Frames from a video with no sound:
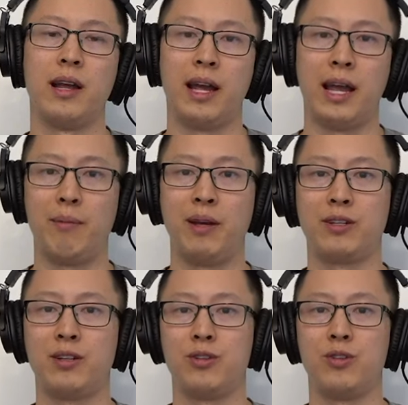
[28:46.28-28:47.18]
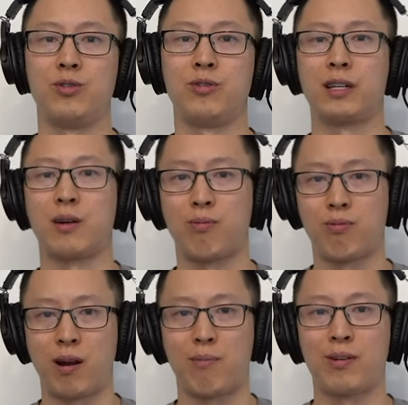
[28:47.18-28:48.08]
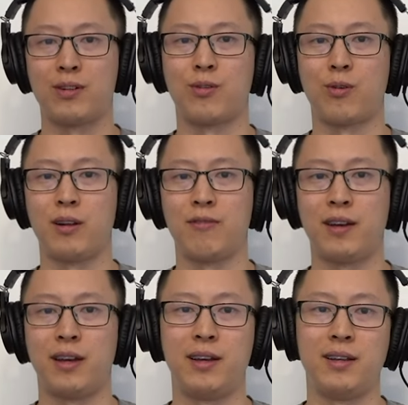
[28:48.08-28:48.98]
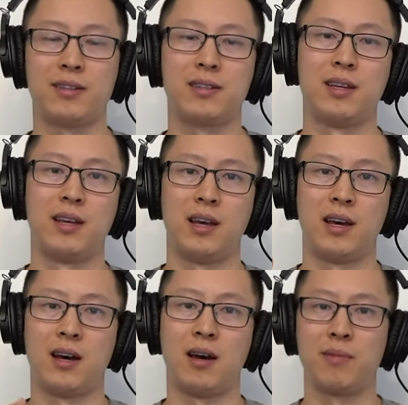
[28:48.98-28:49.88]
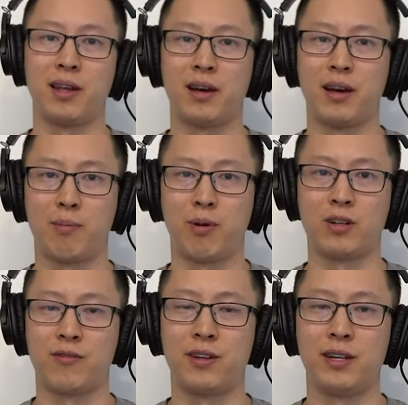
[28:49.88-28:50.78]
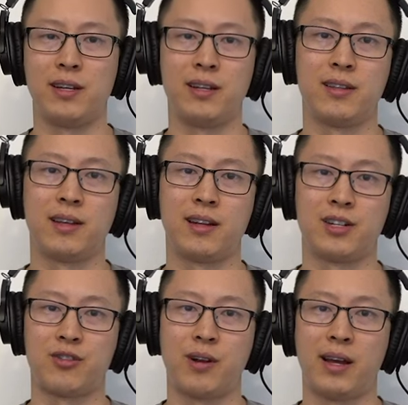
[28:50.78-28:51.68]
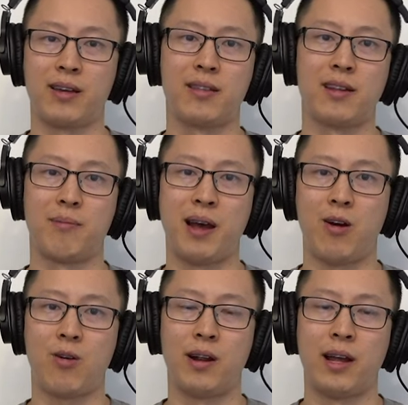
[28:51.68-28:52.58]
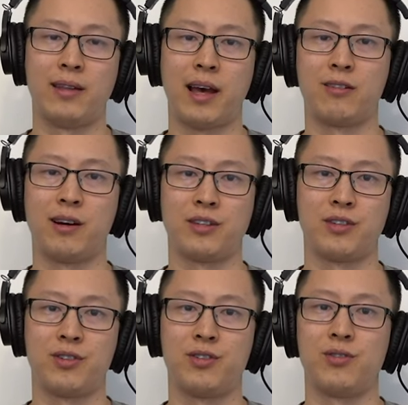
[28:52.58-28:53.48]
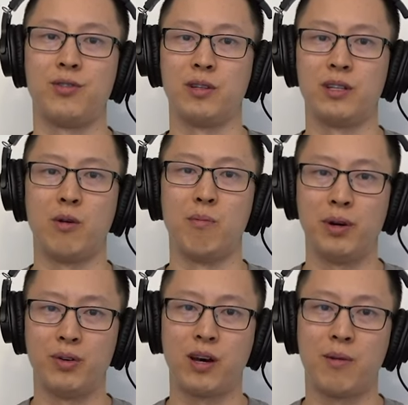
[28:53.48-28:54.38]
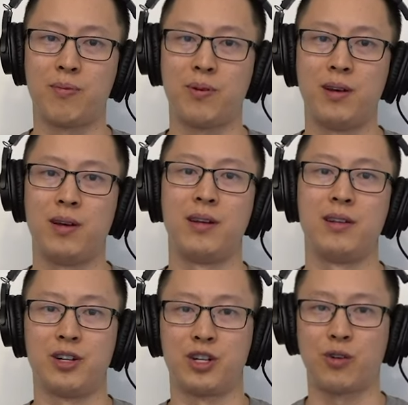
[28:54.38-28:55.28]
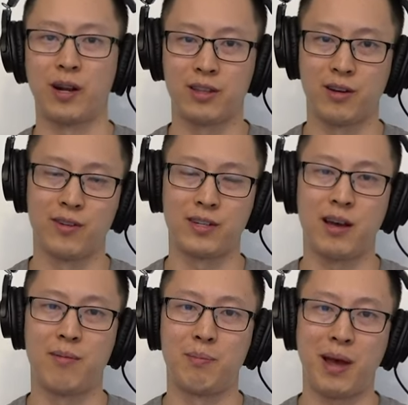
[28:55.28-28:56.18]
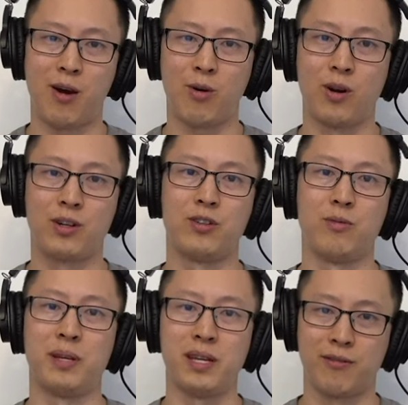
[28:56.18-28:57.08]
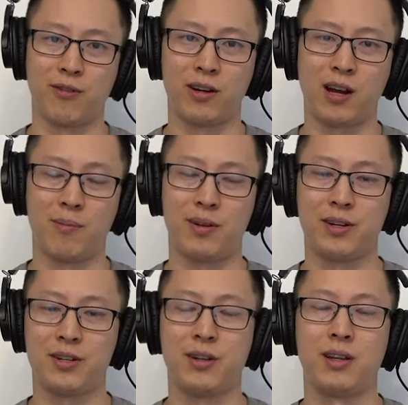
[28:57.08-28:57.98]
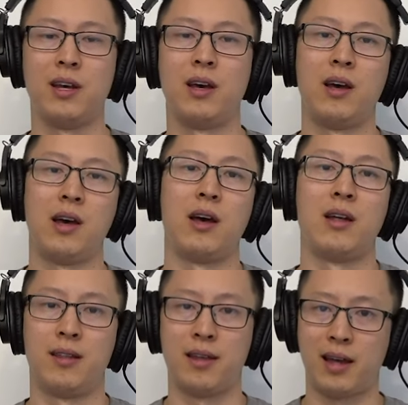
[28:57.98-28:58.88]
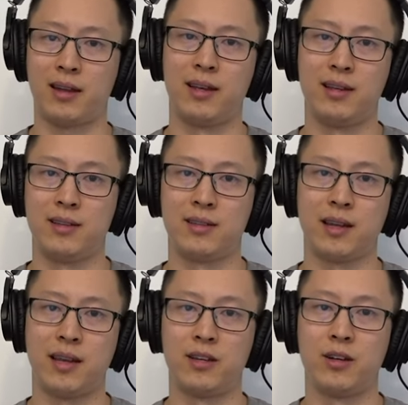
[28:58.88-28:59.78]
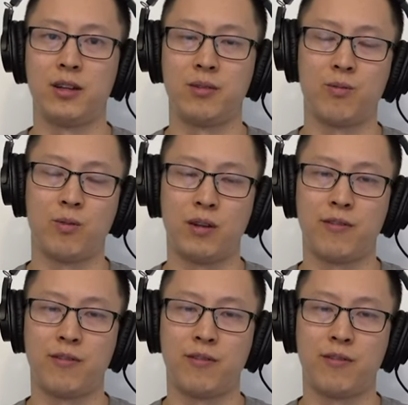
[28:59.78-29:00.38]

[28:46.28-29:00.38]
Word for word: aiming to do like a preparatory phase, um, then a hypertrophy, then a strength, then a power. And that allows you to, you know, build up your strength over time and power to peak for a competition. That is a good one